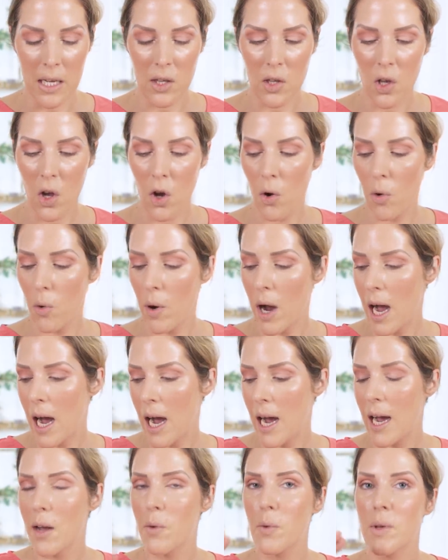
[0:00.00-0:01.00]
So
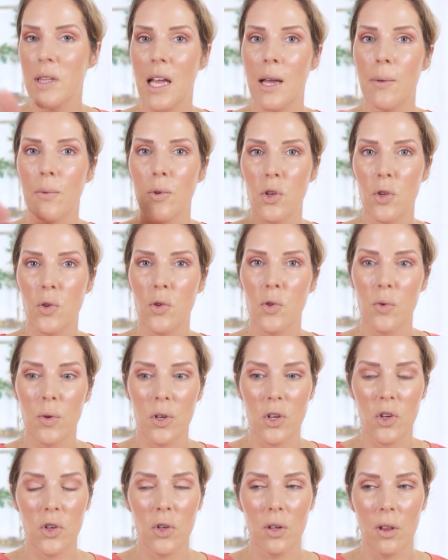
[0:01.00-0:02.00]
I was able to
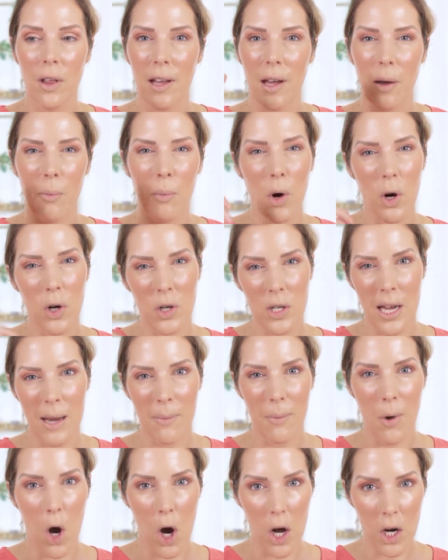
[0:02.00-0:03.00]
switch to like a
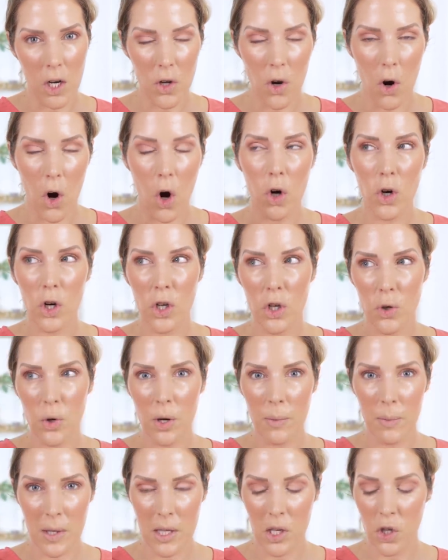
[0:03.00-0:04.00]
part-time
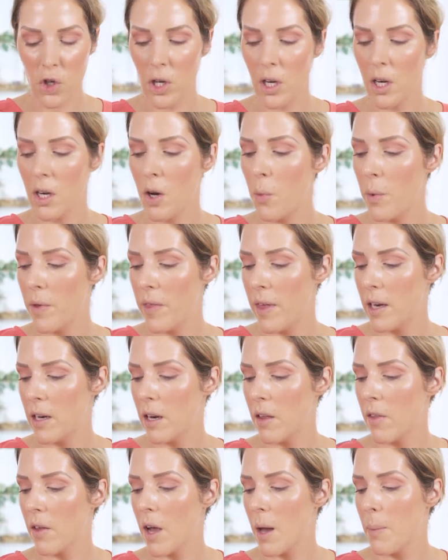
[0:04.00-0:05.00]
artistry position
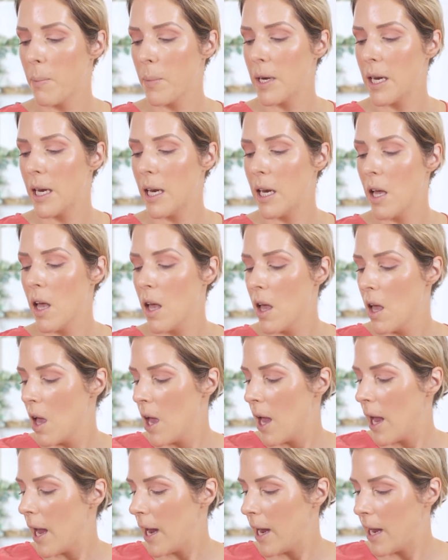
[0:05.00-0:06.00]
within the company
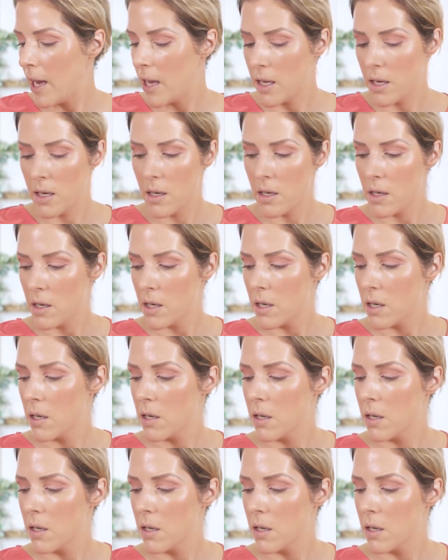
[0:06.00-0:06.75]
and